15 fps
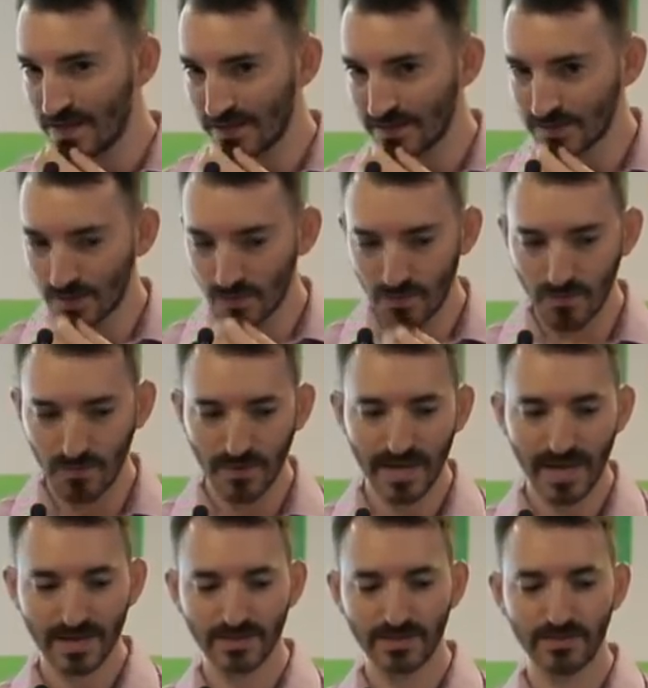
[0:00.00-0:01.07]
So
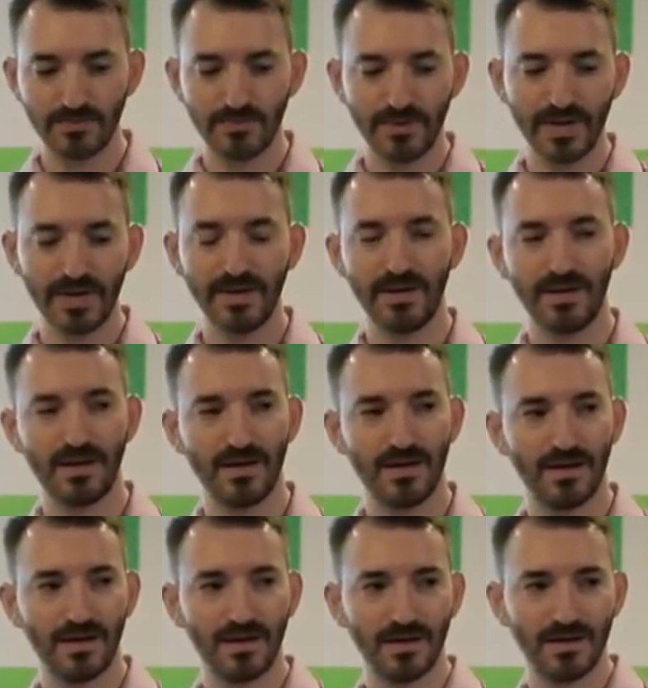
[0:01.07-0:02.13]
we actually bring
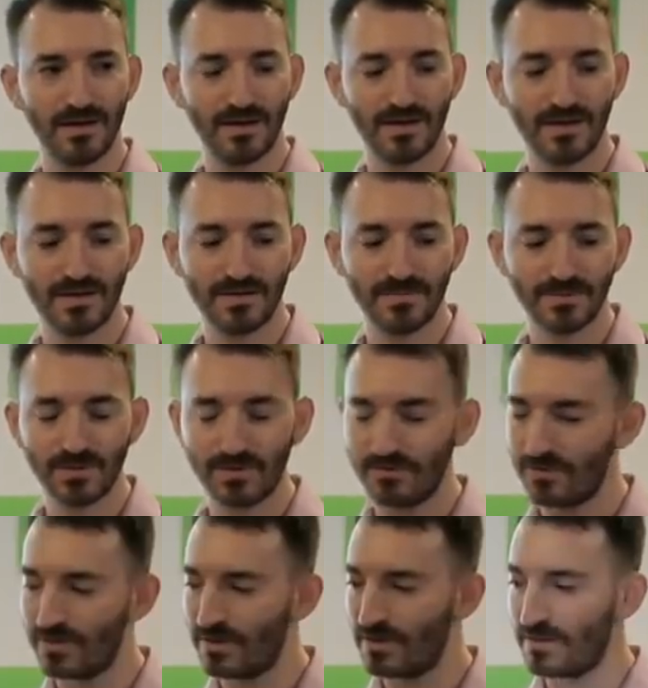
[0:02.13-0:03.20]
sort
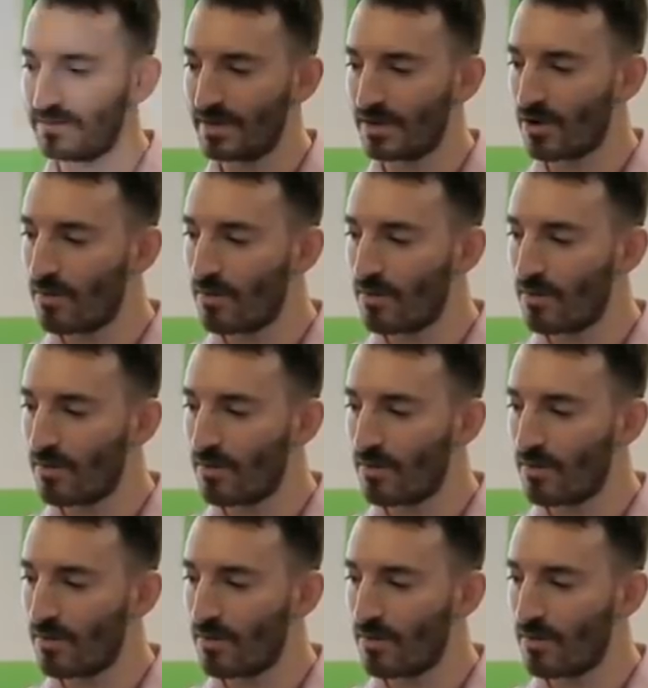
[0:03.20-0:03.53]
of a